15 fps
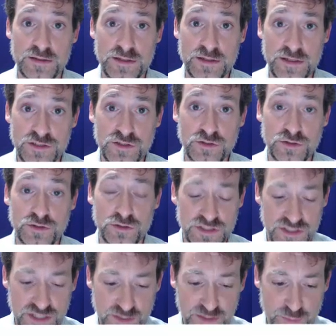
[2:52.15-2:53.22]
eastern
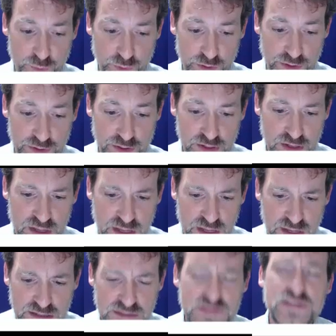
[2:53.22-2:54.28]
seaboard
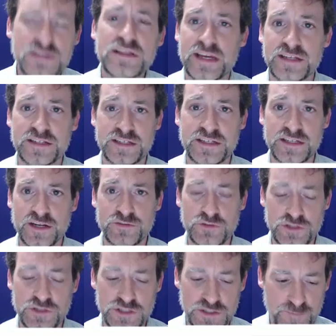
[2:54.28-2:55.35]
in the
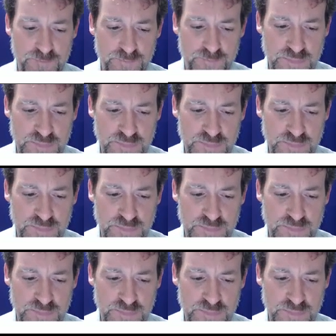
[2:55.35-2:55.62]
1800s.